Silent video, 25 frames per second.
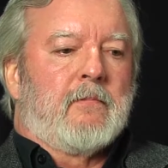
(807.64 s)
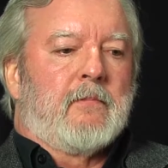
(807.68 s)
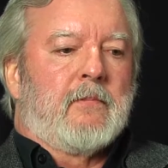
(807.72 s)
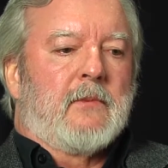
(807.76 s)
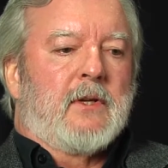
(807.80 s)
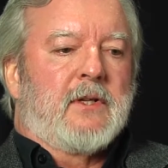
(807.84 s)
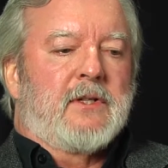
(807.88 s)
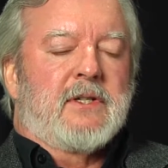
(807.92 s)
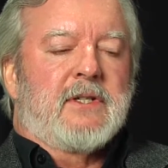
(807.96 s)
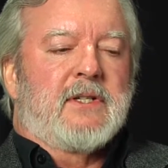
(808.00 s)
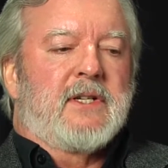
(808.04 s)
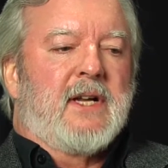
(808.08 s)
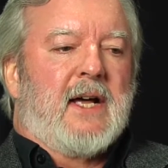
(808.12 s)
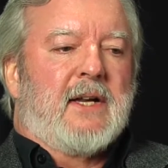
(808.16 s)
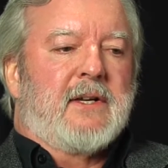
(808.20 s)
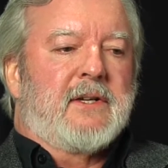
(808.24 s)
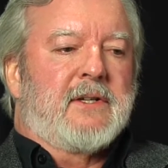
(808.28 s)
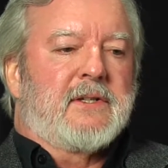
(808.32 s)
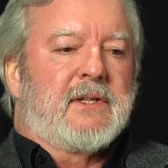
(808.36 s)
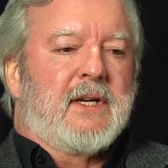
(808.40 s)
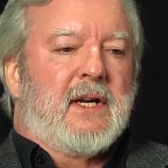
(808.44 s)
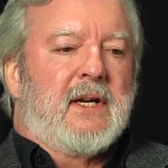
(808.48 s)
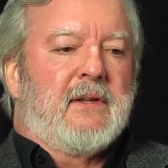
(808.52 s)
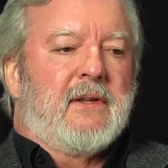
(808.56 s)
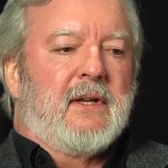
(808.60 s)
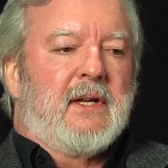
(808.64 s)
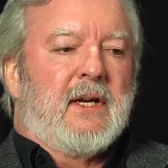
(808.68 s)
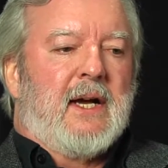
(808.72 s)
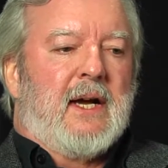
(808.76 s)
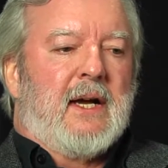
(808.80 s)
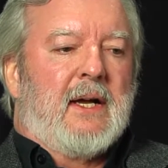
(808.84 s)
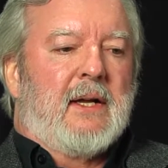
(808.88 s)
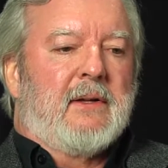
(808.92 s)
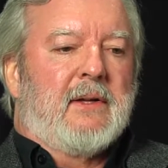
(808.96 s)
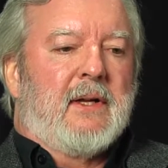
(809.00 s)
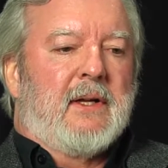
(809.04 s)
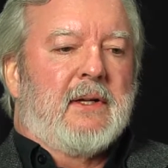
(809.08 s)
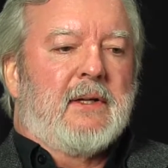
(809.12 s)
this is not to say that
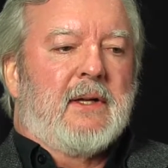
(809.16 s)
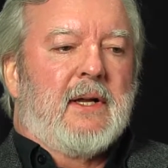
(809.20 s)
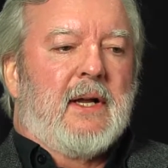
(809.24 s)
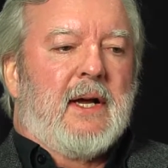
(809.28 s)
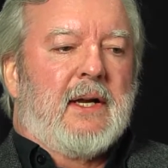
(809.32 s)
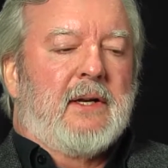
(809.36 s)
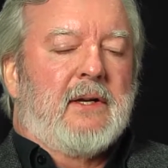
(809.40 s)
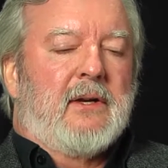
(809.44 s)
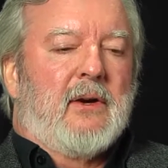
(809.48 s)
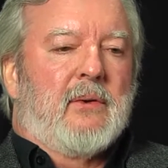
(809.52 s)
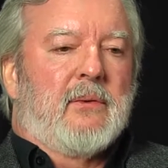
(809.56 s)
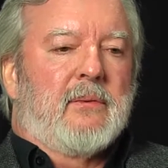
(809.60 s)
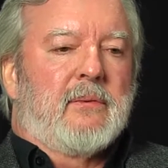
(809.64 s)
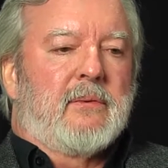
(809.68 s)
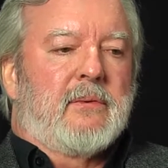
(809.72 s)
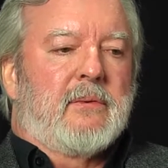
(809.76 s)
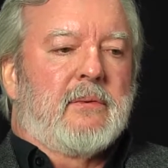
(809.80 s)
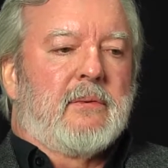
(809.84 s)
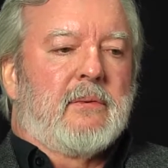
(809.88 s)
I don't